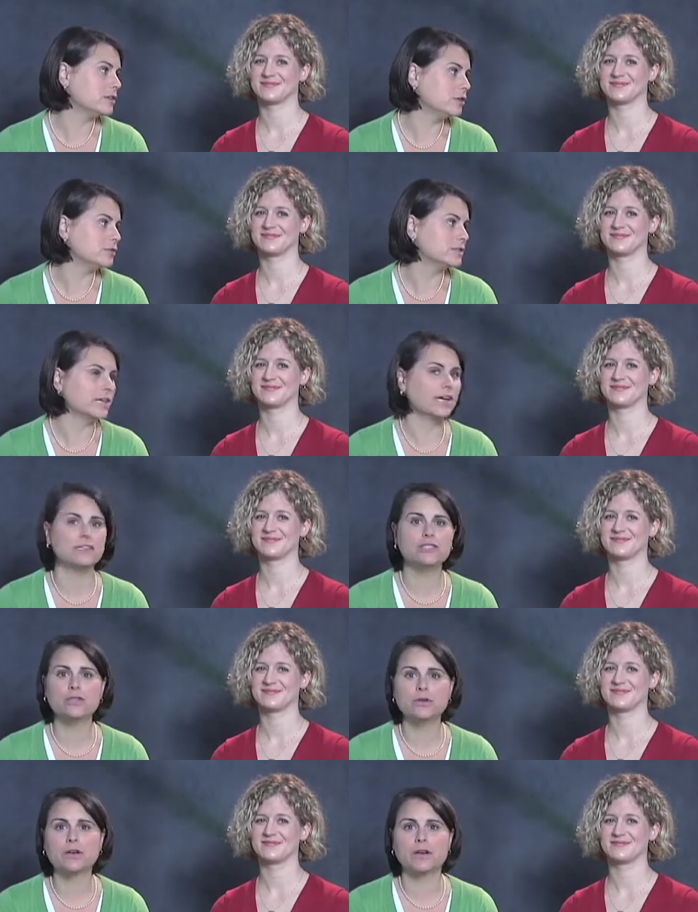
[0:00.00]
Speaker 1: use the
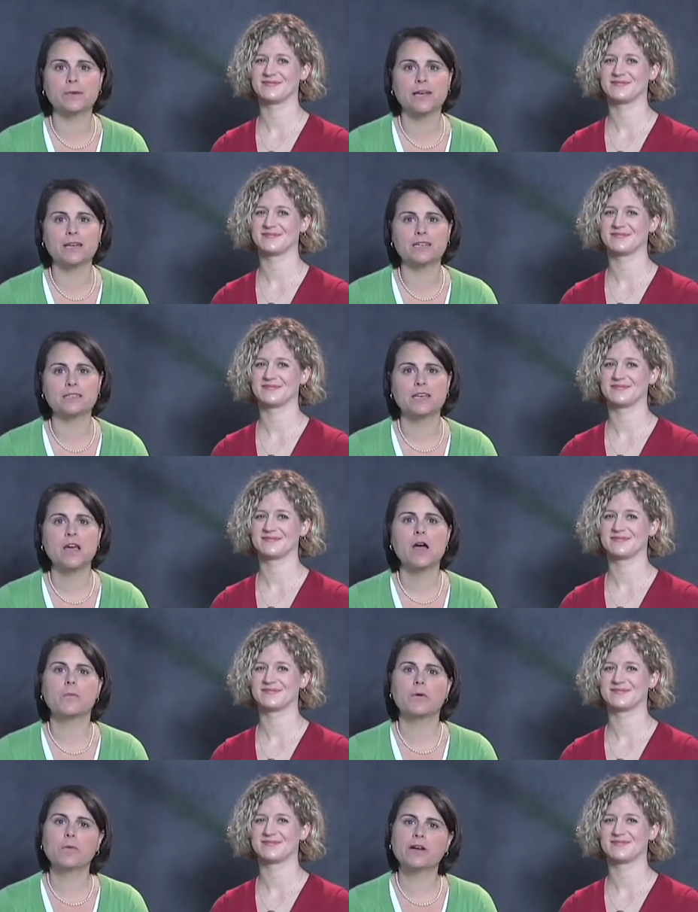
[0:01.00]
undo command,
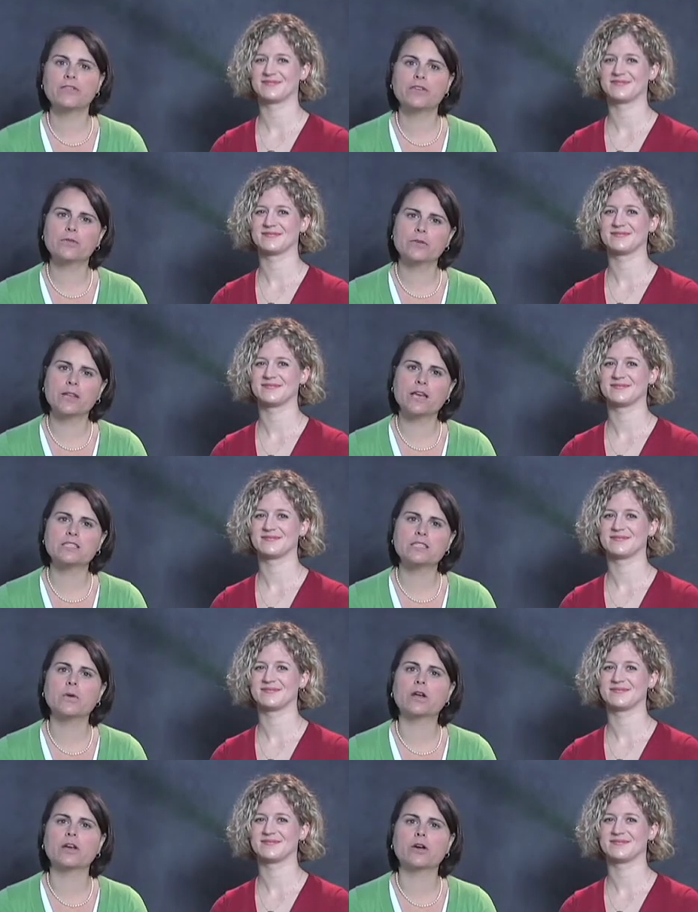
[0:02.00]
but what if you realize
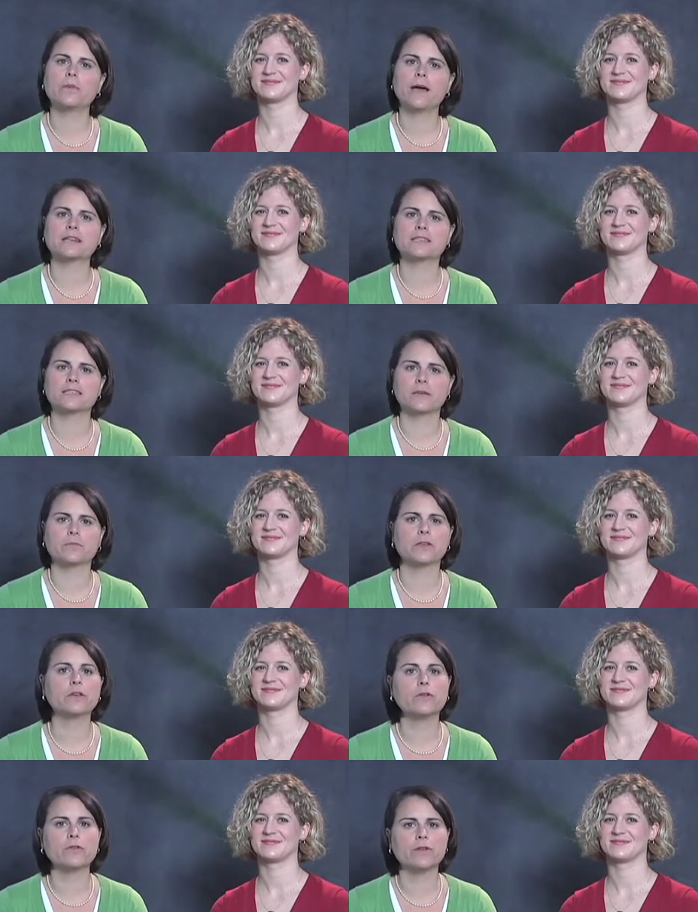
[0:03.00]
you want to go back to
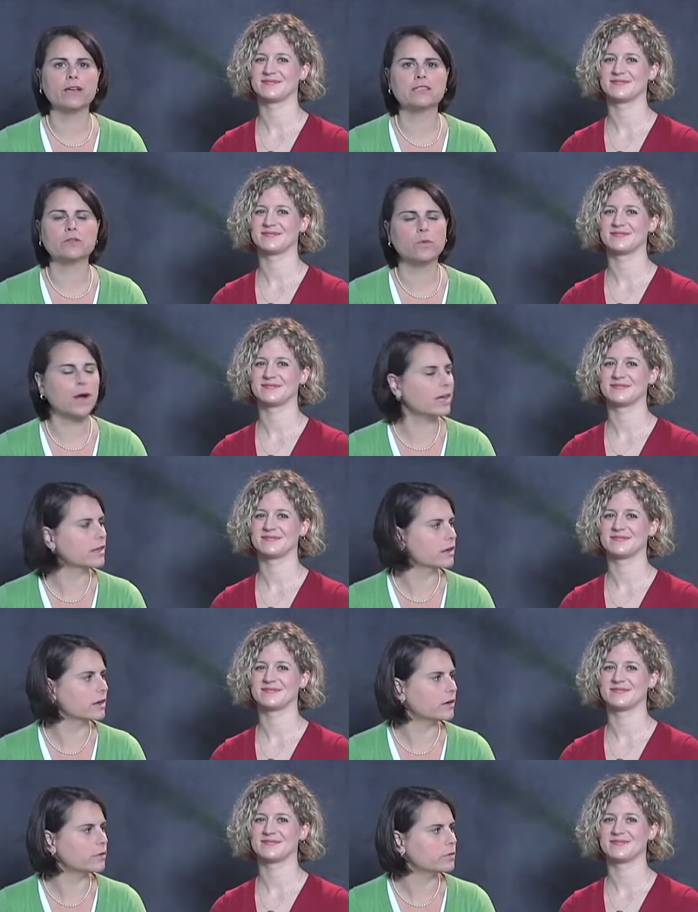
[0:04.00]
something you erased a while
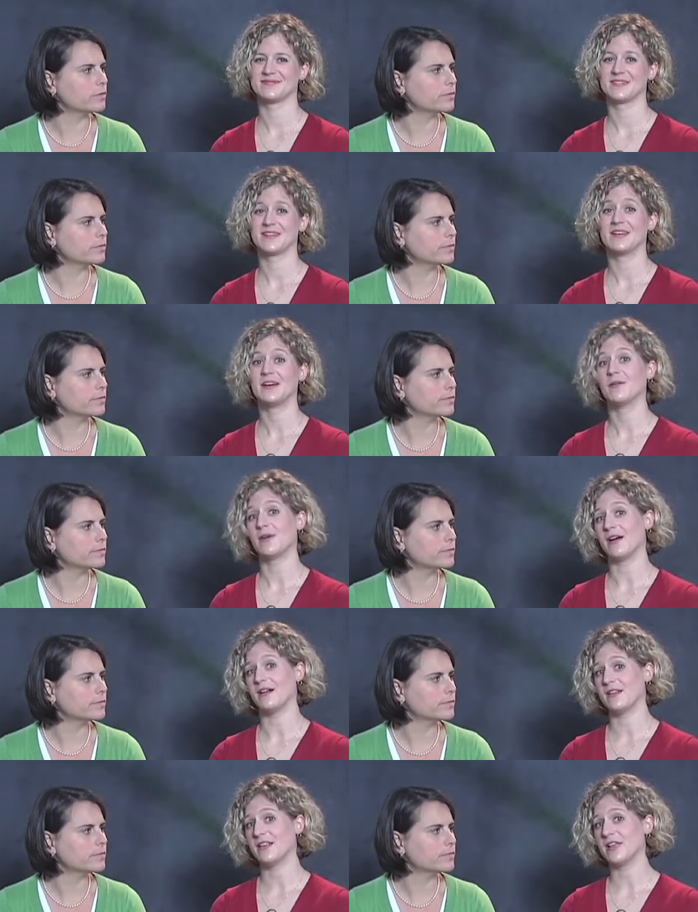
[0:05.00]
ago?
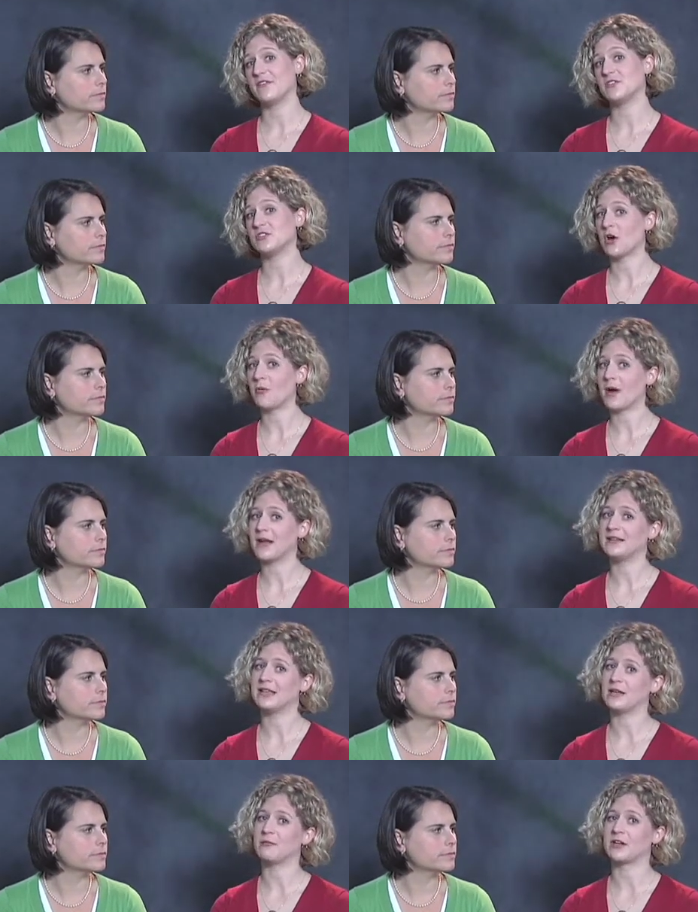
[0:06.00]
Well,
Speaker 2: if you don't mind
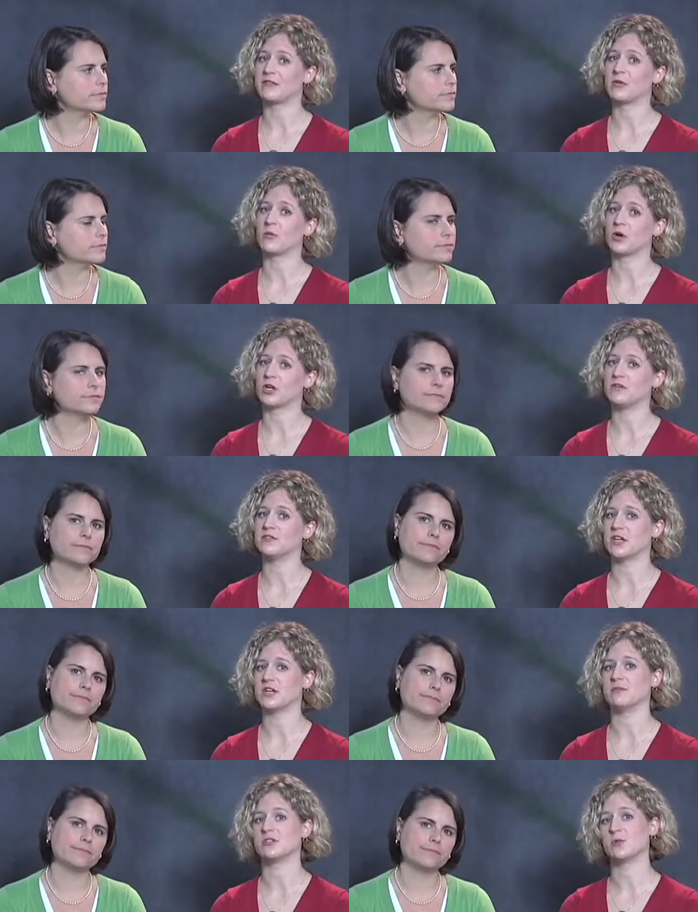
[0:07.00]
getting rid of the work you've
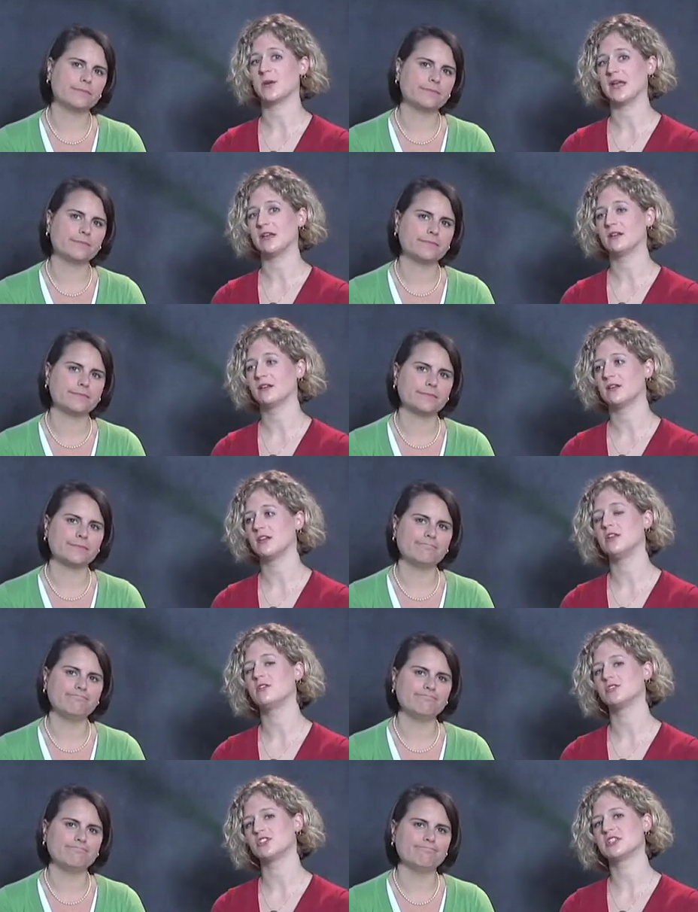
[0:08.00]
done in between, you
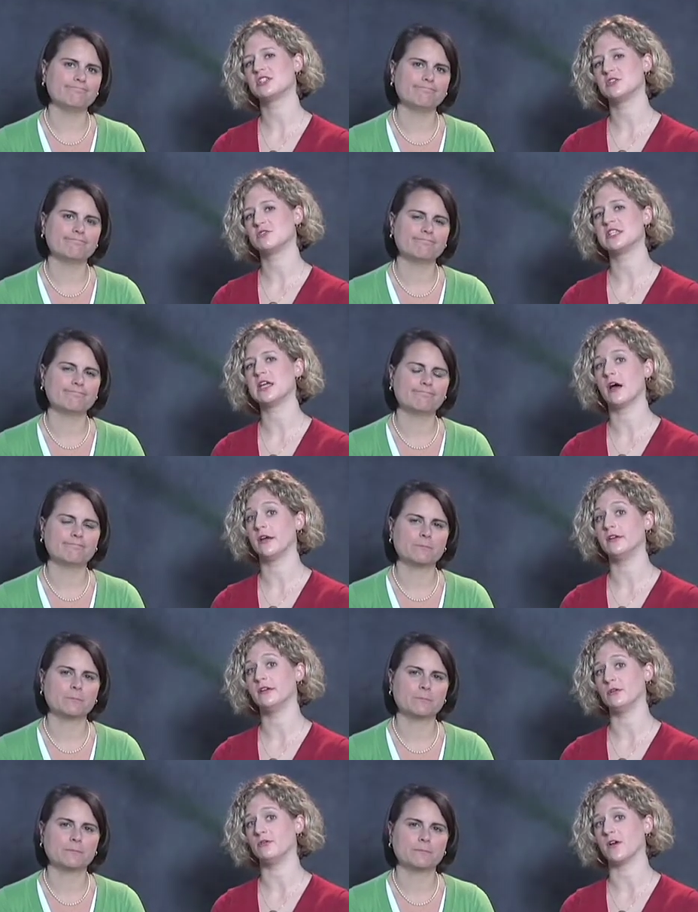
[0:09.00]
can just use the
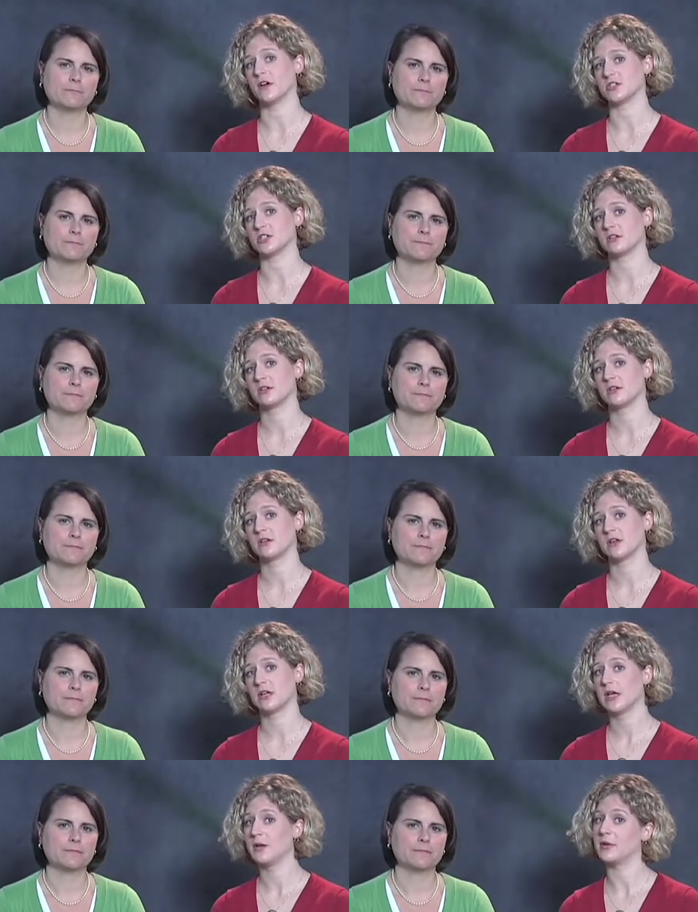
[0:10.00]
undo function.
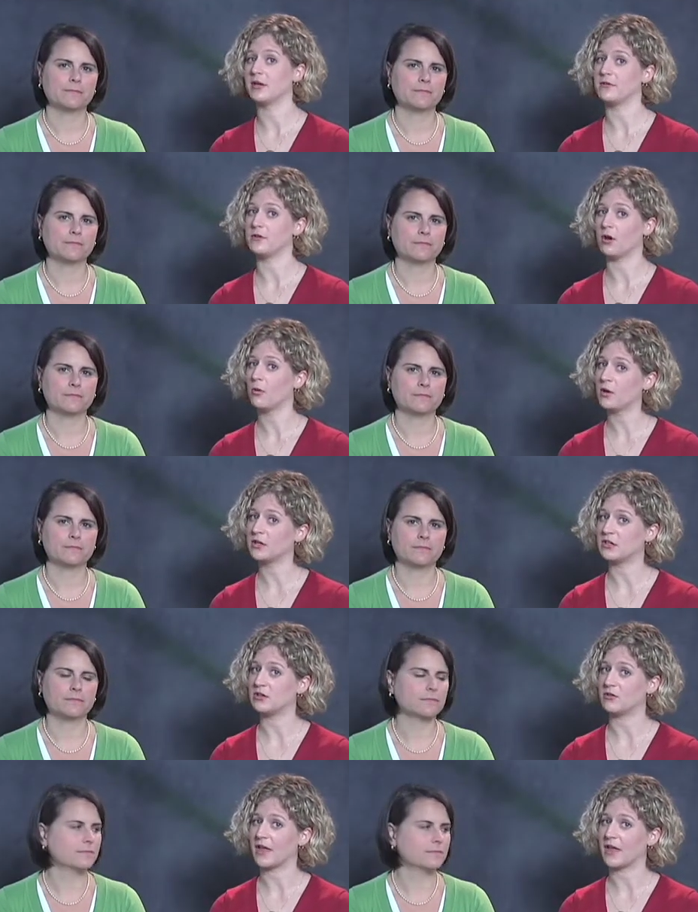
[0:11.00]
But if you don't want to do